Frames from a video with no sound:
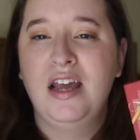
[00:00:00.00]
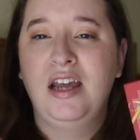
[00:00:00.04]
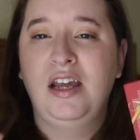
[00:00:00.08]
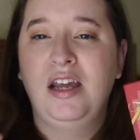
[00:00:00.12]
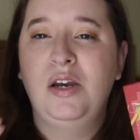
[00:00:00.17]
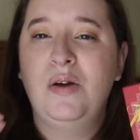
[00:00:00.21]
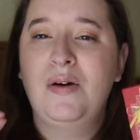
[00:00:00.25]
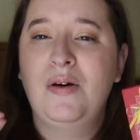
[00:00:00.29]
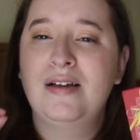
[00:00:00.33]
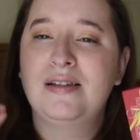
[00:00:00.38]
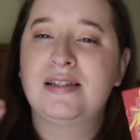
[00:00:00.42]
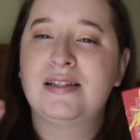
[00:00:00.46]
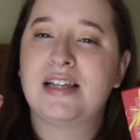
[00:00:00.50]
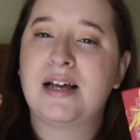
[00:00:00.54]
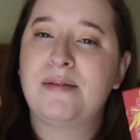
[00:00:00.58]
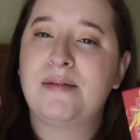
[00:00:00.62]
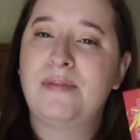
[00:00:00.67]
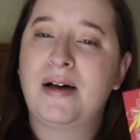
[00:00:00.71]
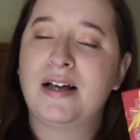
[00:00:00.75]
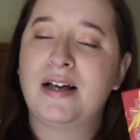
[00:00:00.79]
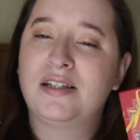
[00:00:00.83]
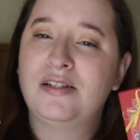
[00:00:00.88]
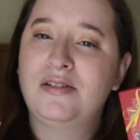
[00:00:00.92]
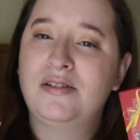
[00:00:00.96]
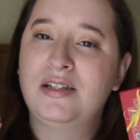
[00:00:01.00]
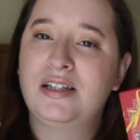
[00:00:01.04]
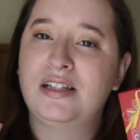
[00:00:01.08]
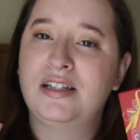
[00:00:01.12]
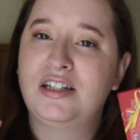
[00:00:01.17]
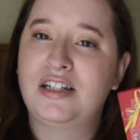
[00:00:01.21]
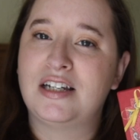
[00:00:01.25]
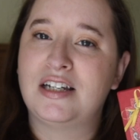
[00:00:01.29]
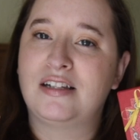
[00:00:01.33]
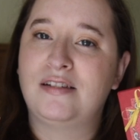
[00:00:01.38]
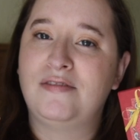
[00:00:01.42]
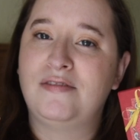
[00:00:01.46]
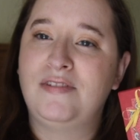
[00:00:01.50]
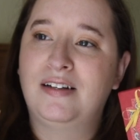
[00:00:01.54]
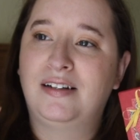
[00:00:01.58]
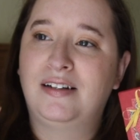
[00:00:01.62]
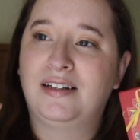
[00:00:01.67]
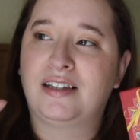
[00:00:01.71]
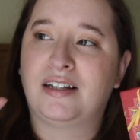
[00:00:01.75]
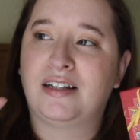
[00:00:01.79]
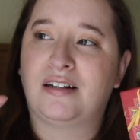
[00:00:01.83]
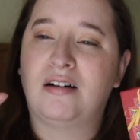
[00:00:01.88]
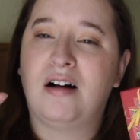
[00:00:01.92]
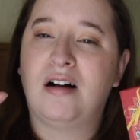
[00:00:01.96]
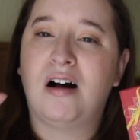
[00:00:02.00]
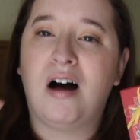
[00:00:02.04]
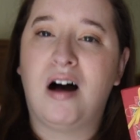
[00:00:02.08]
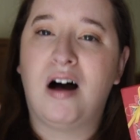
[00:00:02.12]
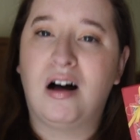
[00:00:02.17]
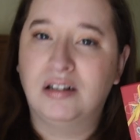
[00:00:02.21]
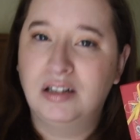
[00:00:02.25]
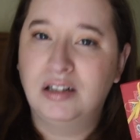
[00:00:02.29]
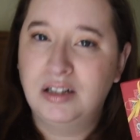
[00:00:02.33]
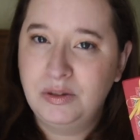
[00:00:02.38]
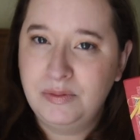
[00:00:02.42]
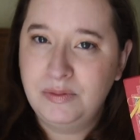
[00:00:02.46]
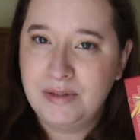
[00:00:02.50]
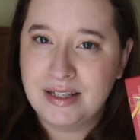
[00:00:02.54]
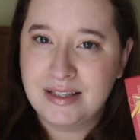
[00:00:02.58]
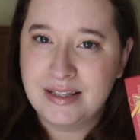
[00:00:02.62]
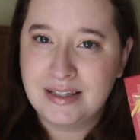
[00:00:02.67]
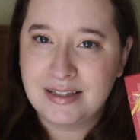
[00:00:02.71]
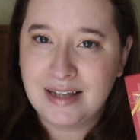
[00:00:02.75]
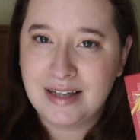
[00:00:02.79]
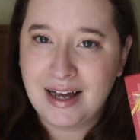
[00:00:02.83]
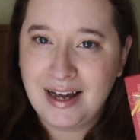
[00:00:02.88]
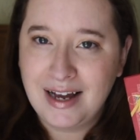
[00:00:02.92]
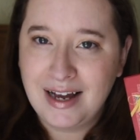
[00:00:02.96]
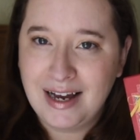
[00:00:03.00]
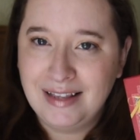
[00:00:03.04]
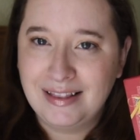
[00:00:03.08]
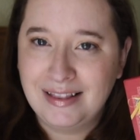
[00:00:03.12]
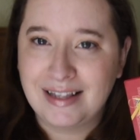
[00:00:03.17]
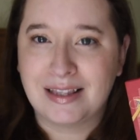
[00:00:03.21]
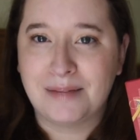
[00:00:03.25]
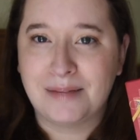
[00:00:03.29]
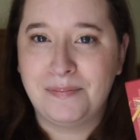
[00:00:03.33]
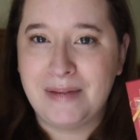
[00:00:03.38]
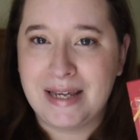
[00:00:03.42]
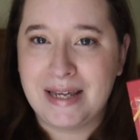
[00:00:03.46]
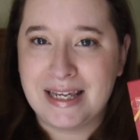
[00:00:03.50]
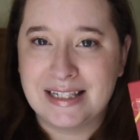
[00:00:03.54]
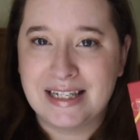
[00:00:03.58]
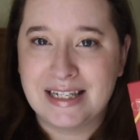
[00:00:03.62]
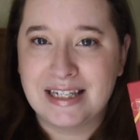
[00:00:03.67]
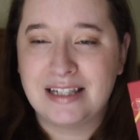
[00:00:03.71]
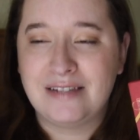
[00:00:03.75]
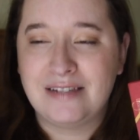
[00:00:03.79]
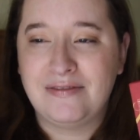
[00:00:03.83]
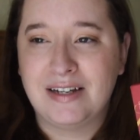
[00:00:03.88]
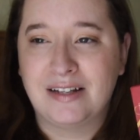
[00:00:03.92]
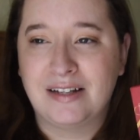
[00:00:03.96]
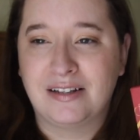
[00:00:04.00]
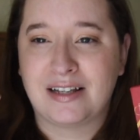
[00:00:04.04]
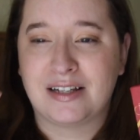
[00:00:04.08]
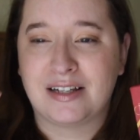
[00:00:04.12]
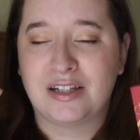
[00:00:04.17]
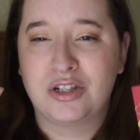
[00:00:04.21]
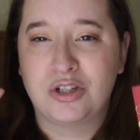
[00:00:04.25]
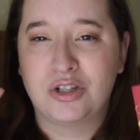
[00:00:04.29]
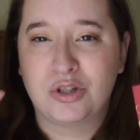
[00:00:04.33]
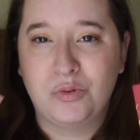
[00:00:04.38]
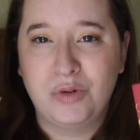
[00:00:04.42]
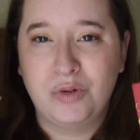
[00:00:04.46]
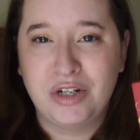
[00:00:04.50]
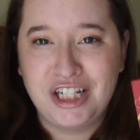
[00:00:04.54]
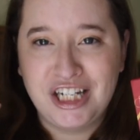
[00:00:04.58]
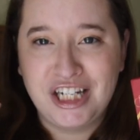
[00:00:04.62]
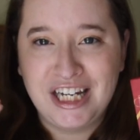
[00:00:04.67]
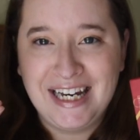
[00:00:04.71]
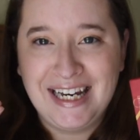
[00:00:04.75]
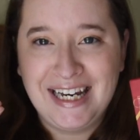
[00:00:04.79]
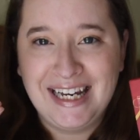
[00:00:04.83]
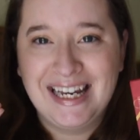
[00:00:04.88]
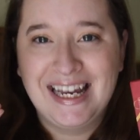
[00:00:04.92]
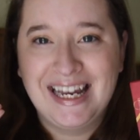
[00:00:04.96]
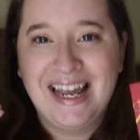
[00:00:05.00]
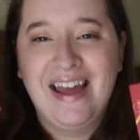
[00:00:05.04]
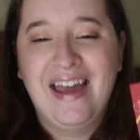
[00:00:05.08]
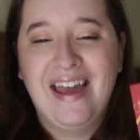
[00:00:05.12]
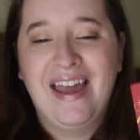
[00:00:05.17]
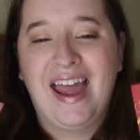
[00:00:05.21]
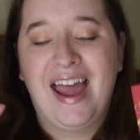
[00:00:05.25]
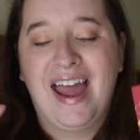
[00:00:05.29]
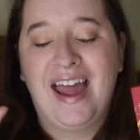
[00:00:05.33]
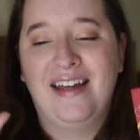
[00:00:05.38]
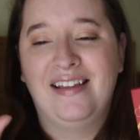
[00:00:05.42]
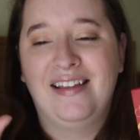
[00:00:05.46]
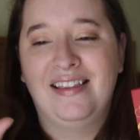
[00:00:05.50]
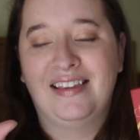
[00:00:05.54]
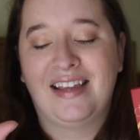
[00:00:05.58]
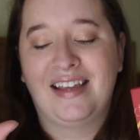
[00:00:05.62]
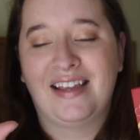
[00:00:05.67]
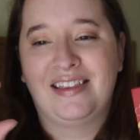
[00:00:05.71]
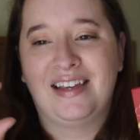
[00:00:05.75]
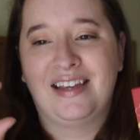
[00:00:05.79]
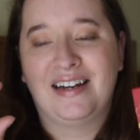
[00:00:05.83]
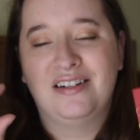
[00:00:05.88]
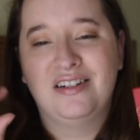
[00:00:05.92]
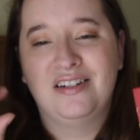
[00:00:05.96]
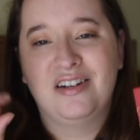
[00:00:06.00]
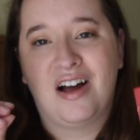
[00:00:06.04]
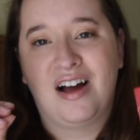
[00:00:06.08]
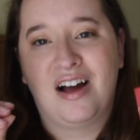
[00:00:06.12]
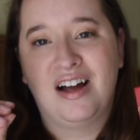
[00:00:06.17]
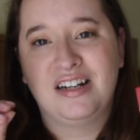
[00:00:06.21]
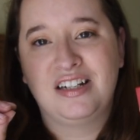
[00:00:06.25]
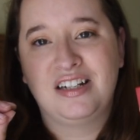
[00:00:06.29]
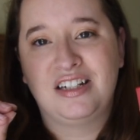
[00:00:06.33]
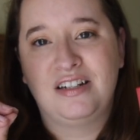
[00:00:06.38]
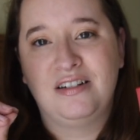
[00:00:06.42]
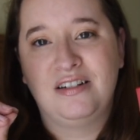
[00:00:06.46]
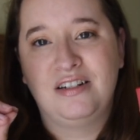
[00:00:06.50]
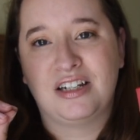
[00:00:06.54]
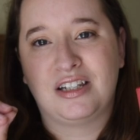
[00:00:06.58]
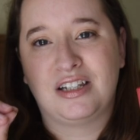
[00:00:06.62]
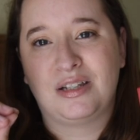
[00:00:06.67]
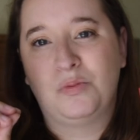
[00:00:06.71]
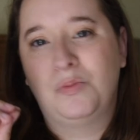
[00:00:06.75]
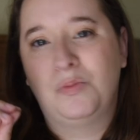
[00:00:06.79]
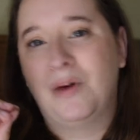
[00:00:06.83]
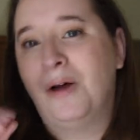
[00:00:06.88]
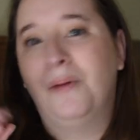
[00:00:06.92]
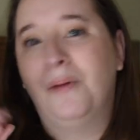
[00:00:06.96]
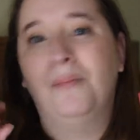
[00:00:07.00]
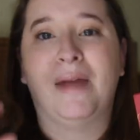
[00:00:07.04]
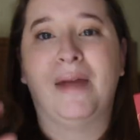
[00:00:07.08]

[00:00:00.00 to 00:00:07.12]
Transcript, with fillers: You know how some puzzles just feel like they're hollow inside, like the pieces feel squishy and that they're not just well